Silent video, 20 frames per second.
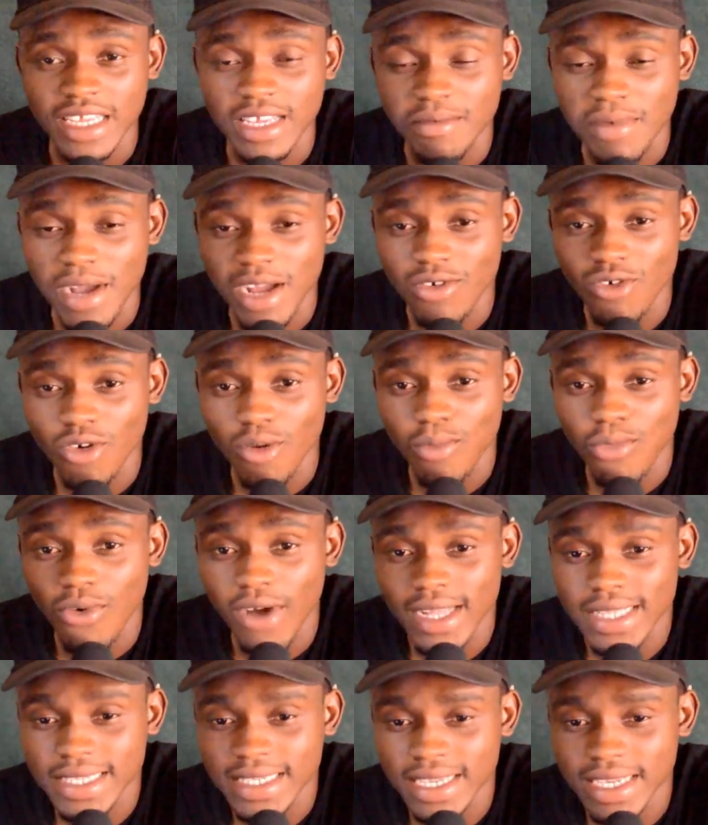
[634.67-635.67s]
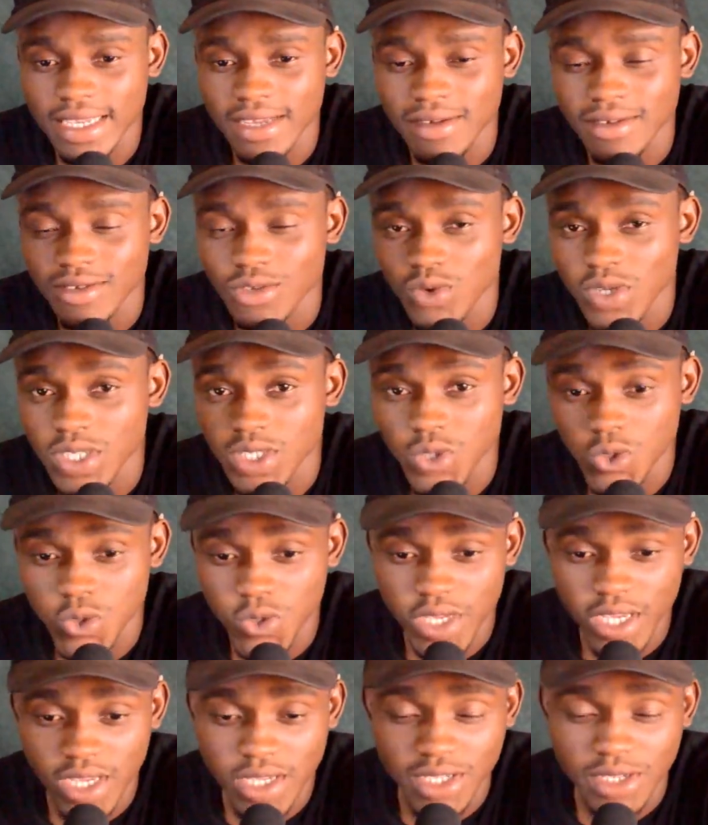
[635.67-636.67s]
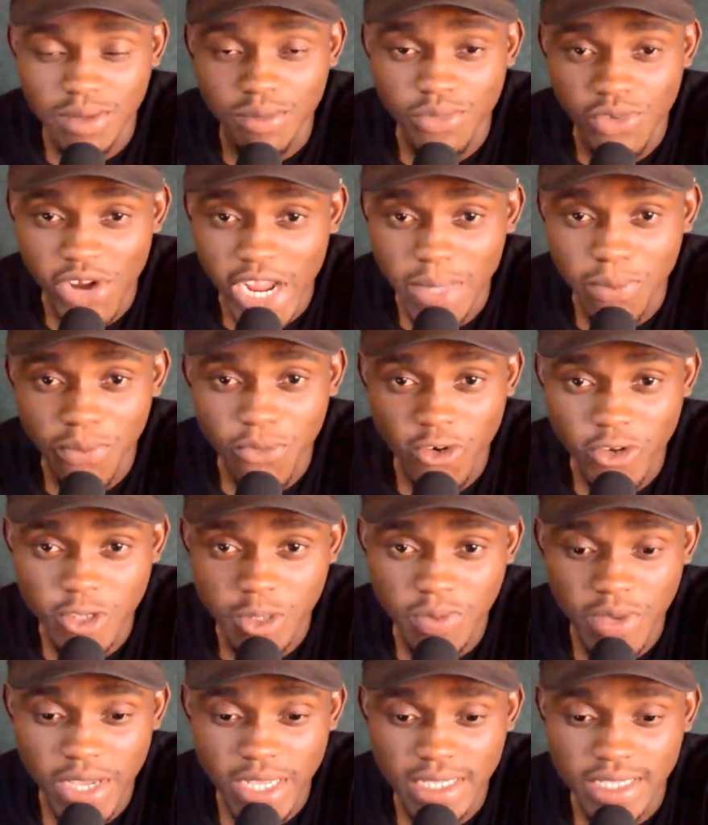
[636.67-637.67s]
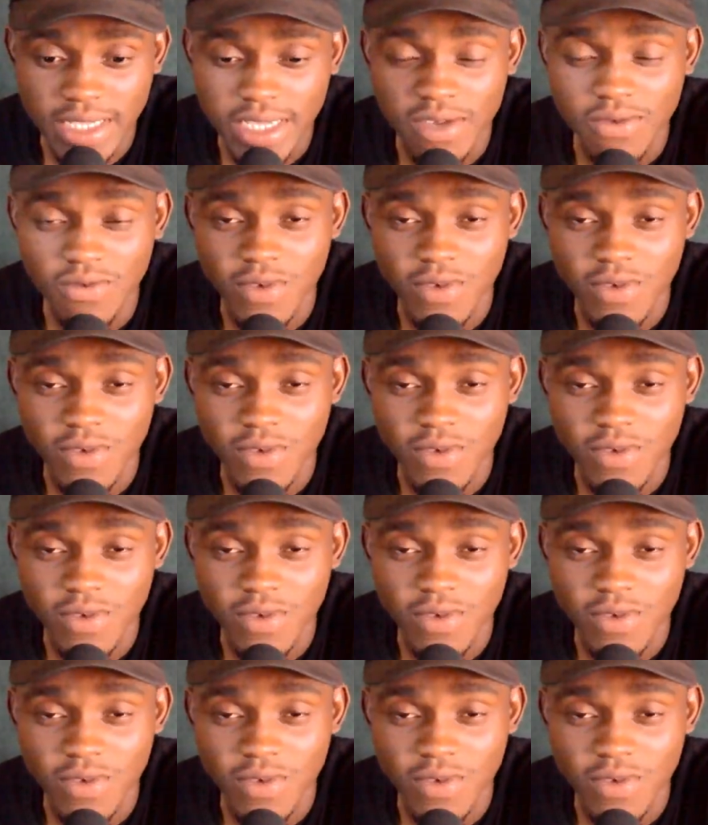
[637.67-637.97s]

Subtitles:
Emmanuel Boateng, 22 years, bright prospect.